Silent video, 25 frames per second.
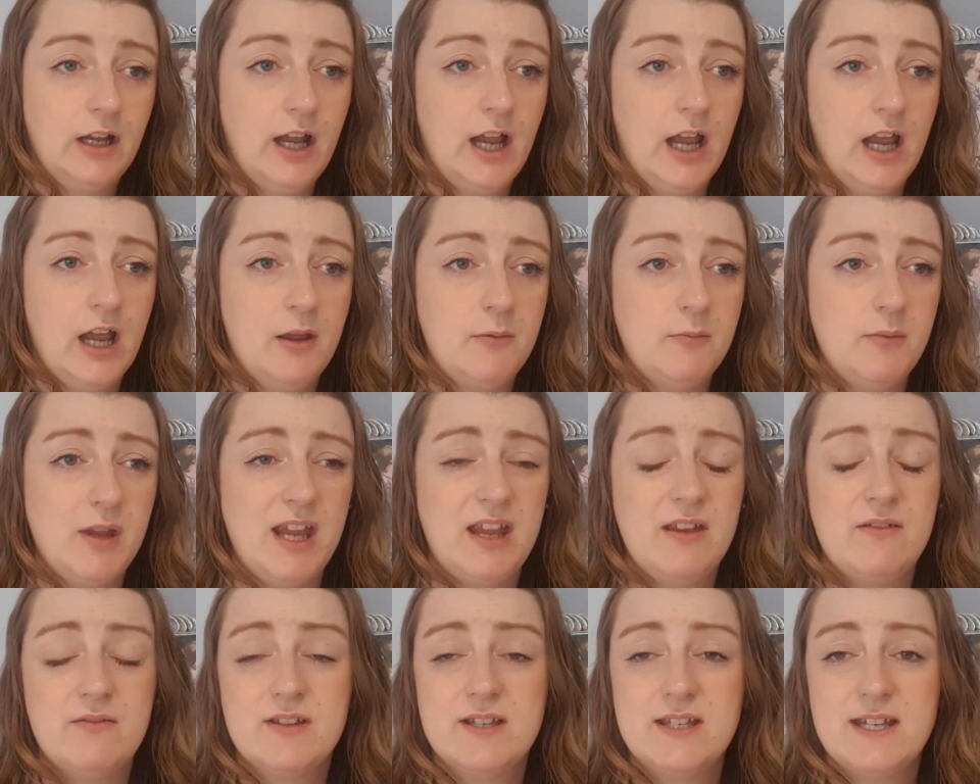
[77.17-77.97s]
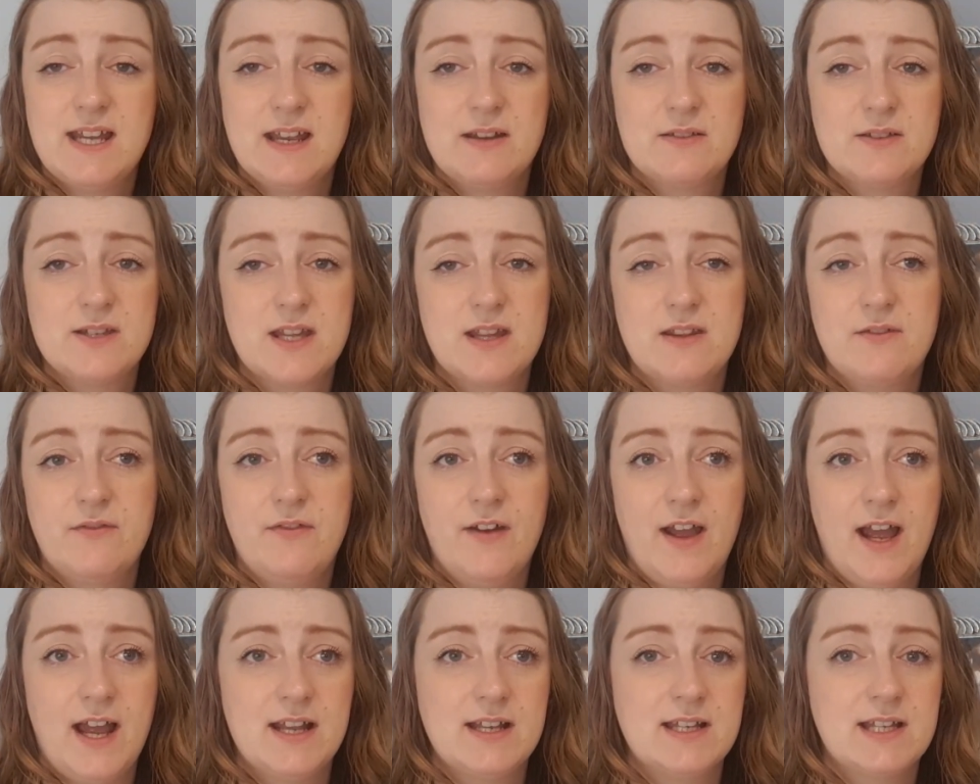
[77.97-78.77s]
even down to the
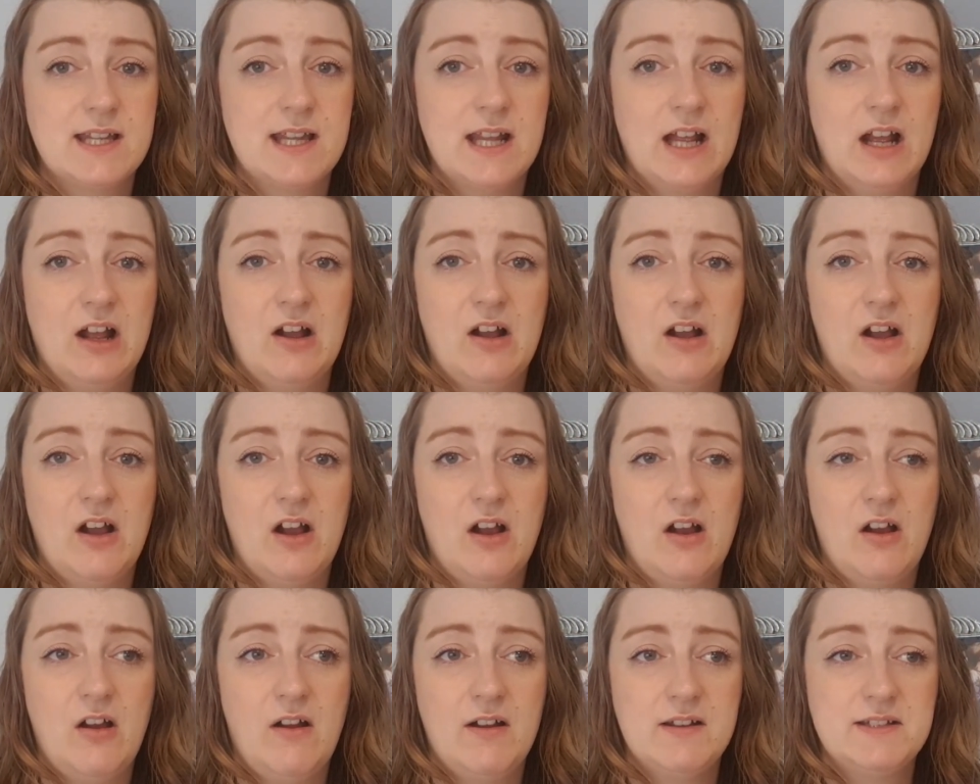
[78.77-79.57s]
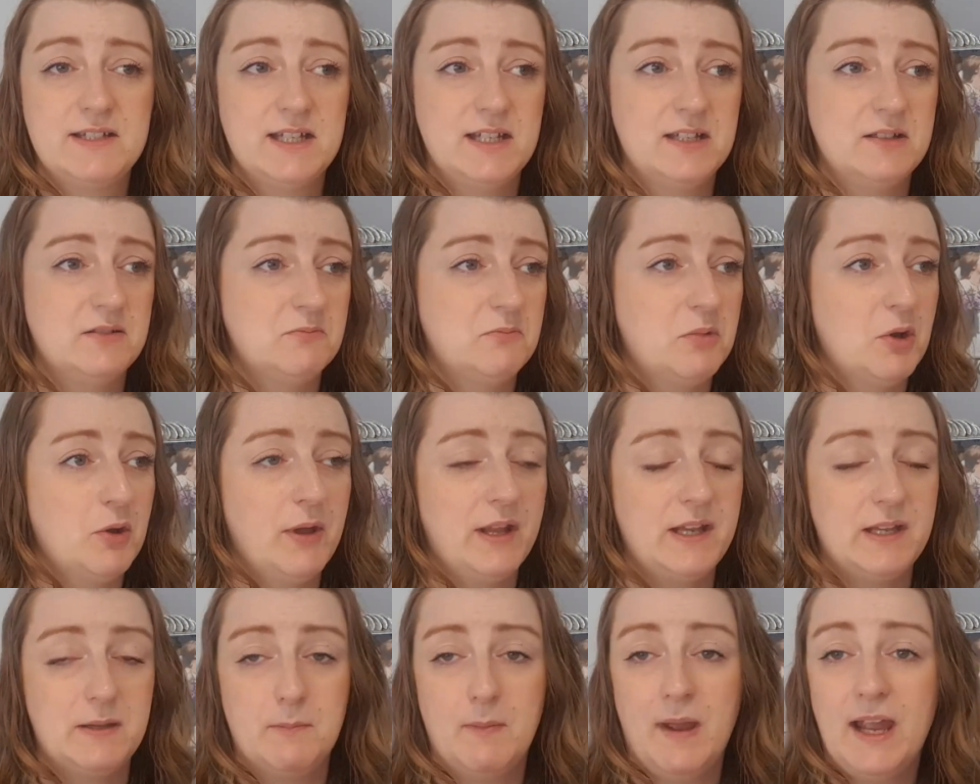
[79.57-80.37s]
fact that I didn't put
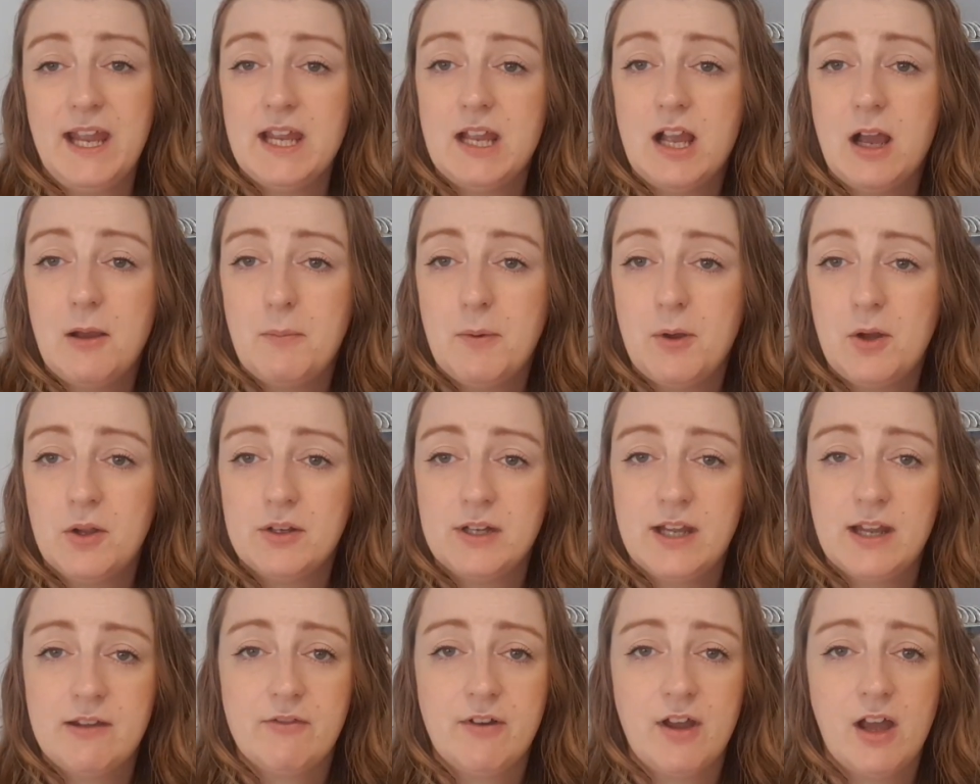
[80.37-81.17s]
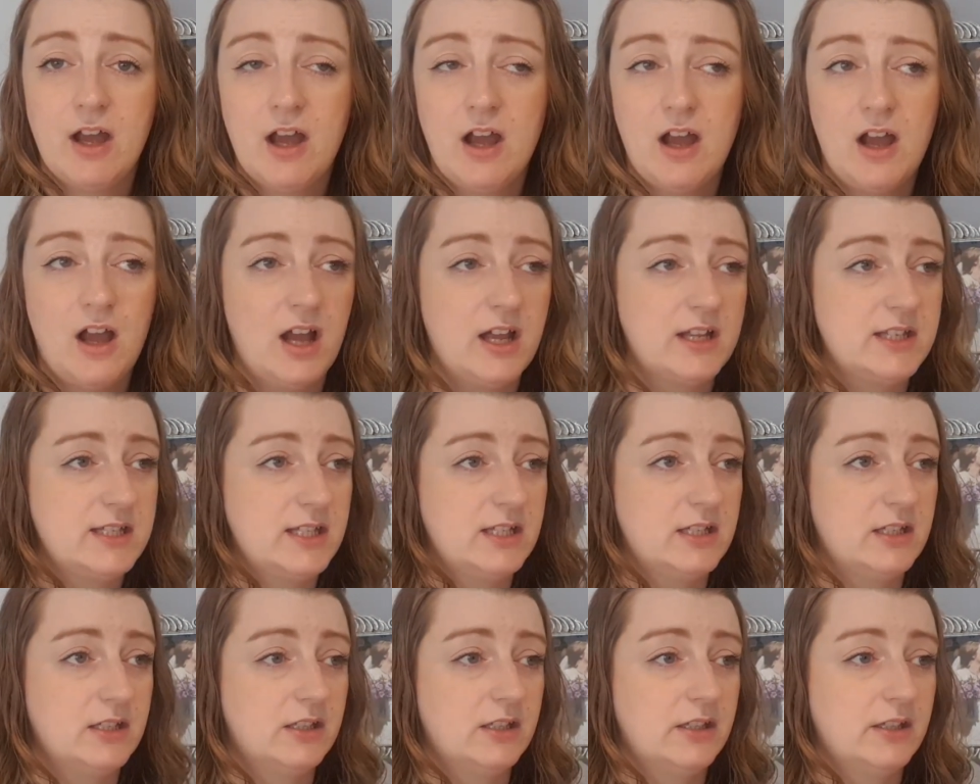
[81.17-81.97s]
any makeup on ever. I
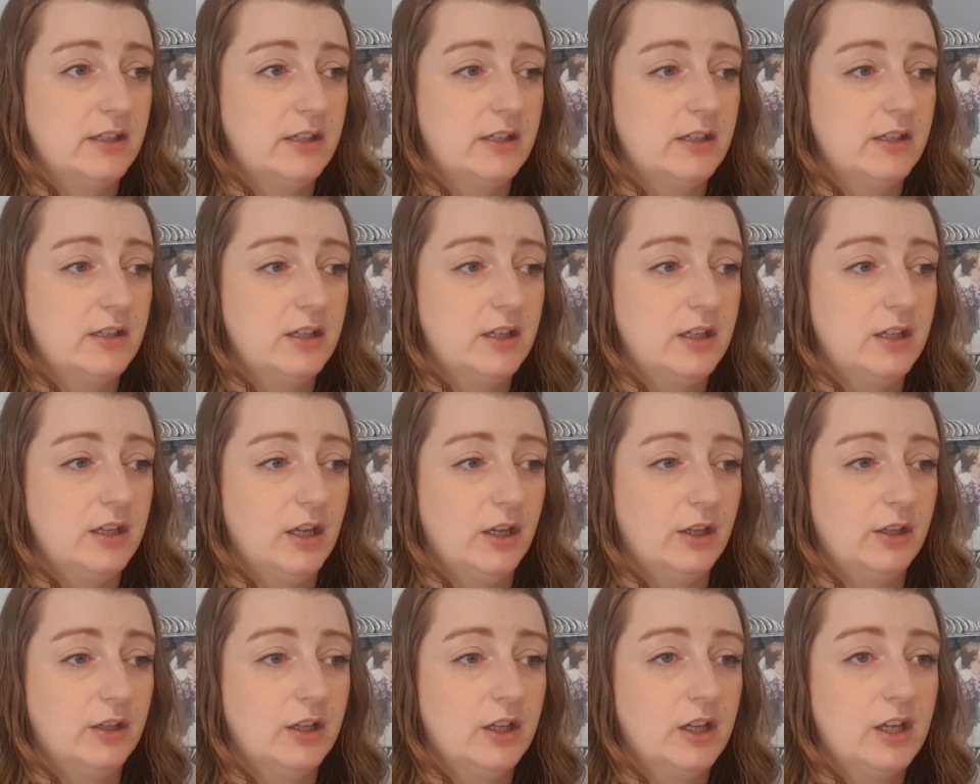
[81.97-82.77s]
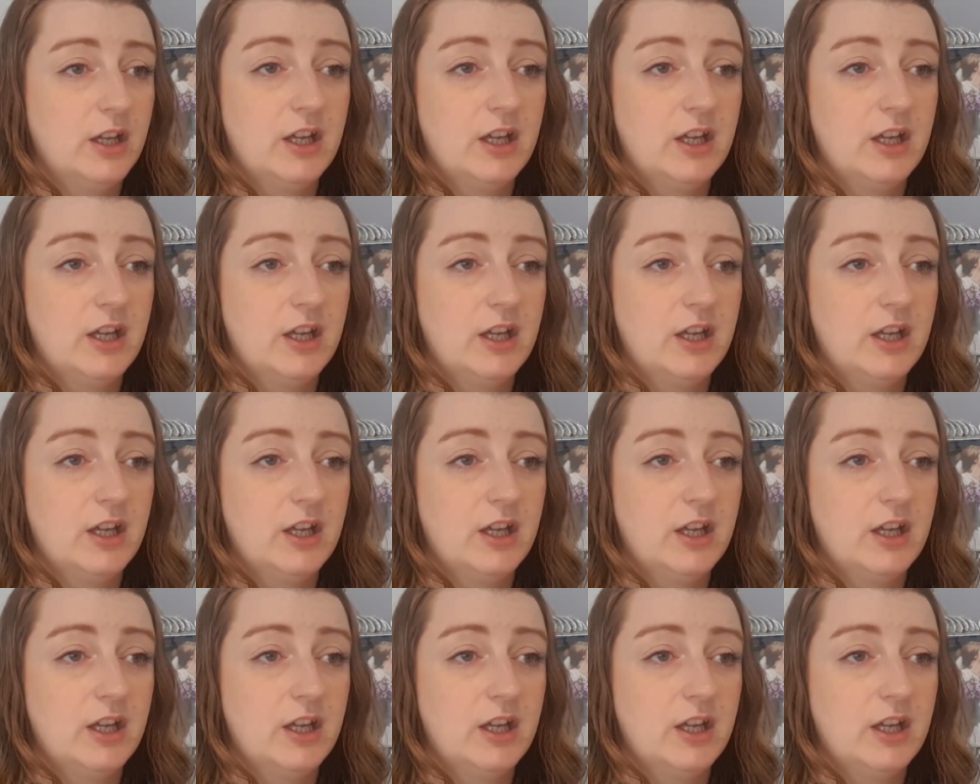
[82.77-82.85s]
didn't, you know,